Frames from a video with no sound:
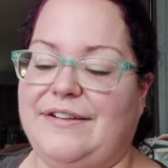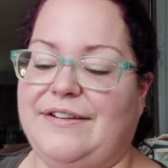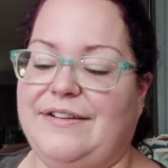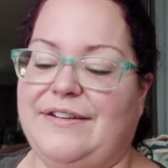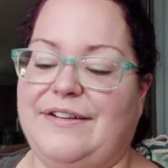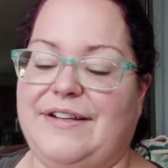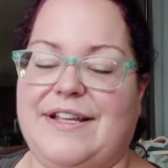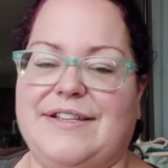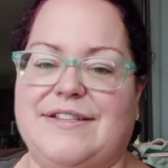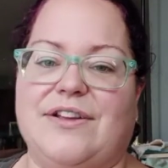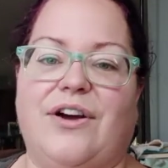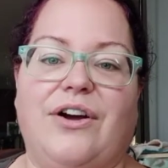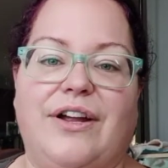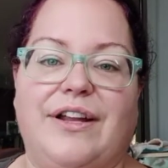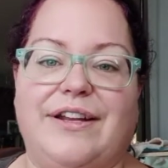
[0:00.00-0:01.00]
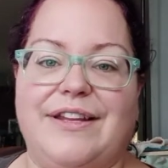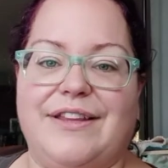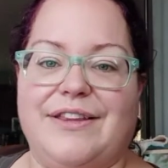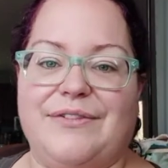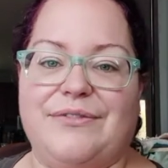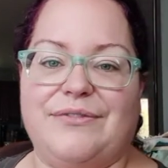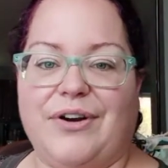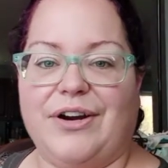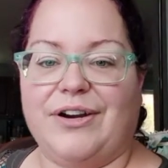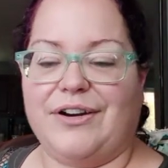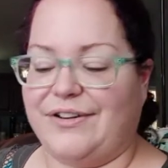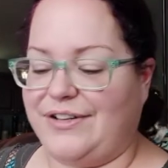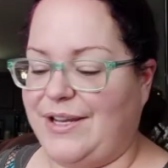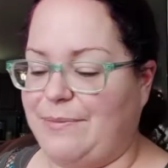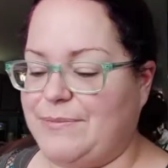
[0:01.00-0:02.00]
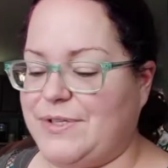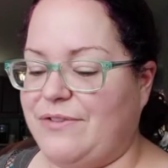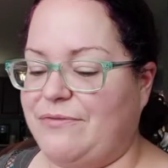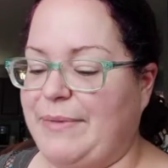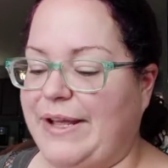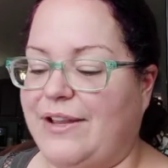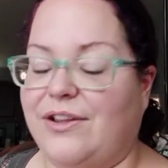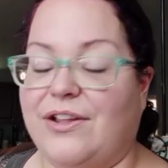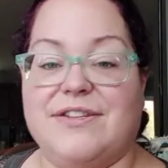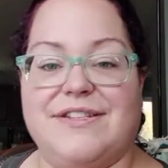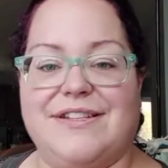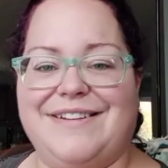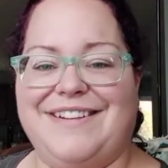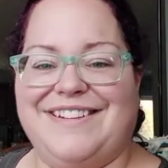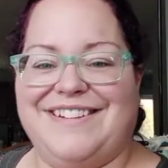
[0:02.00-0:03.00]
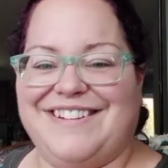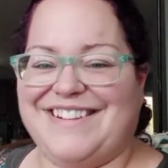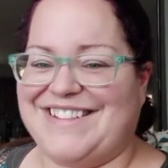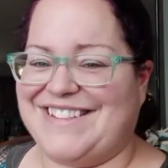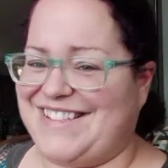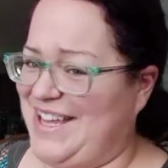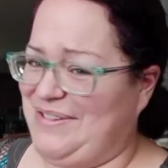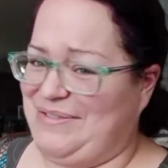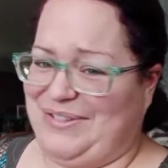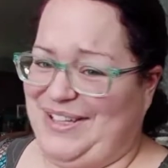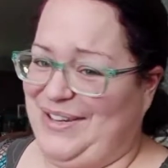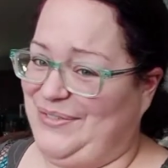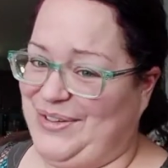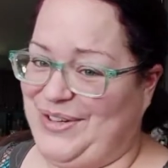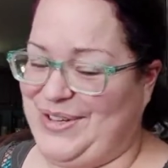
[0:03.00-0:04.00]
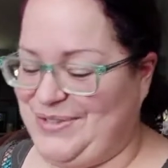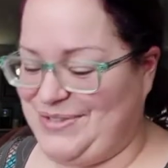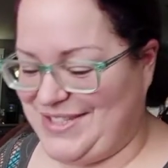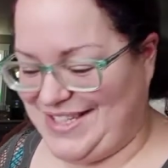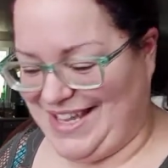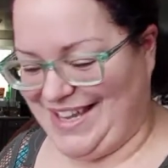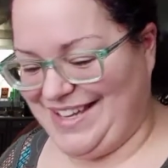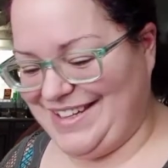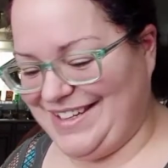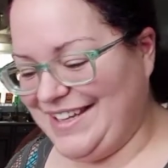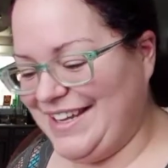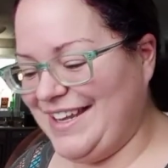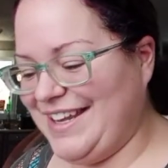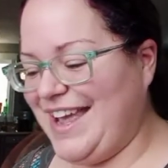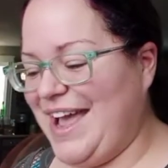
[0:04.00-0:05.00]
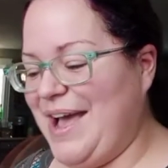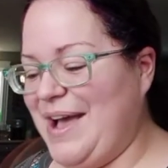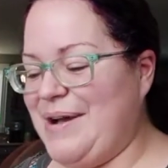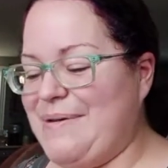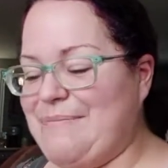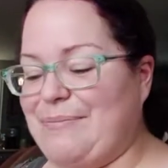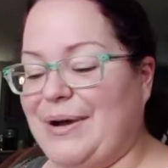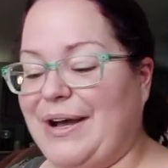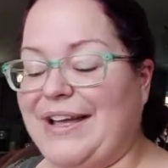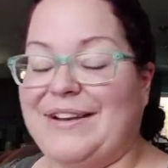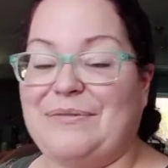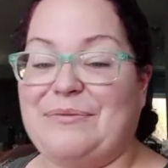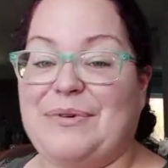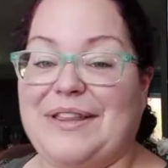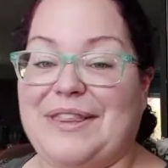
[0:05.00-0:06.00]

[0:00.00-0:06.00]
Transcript: has gone in the far depths of my closet because I will never use that. But with the